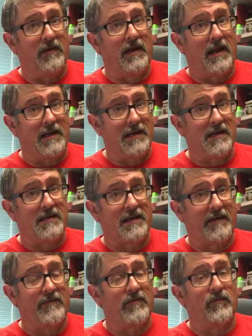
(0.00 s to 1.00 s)
in
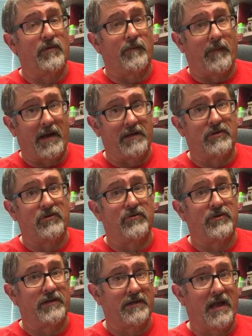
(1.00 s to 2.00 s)
87 with a
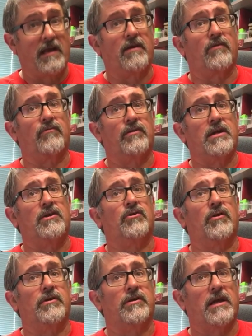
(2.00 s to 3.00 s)
master's in technical
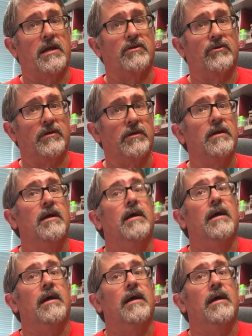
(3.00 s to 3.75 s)
teacher education,